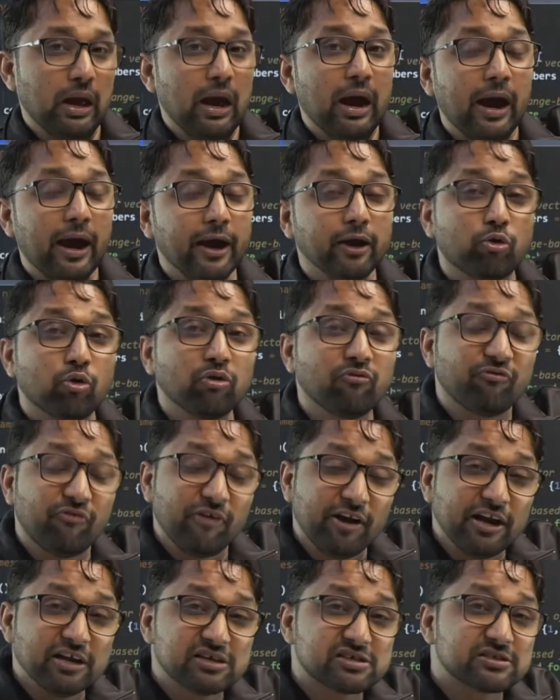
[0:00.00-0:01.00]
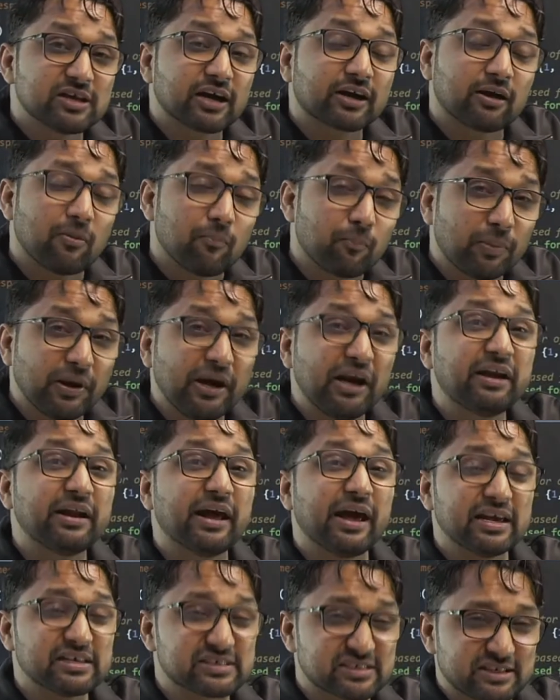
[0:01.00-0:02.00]
I could finish the complete
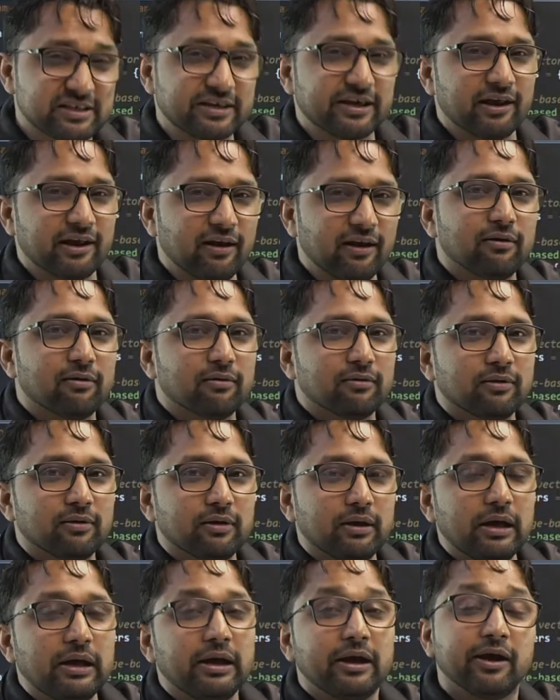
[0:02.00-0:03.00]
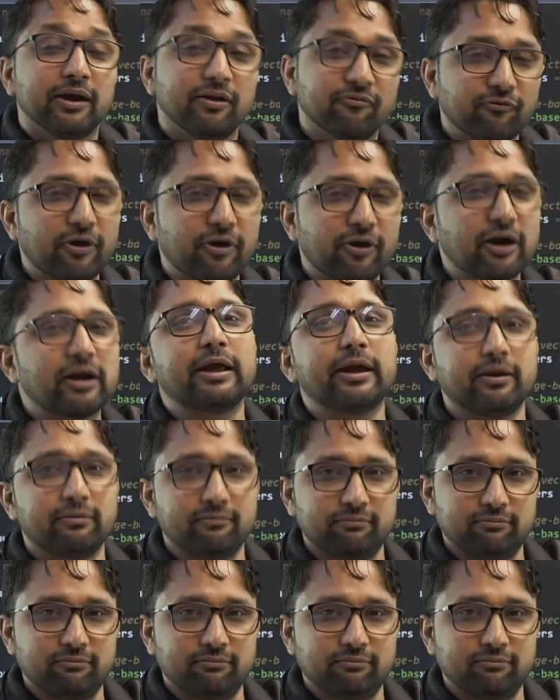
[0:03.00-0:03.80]
STL in one day.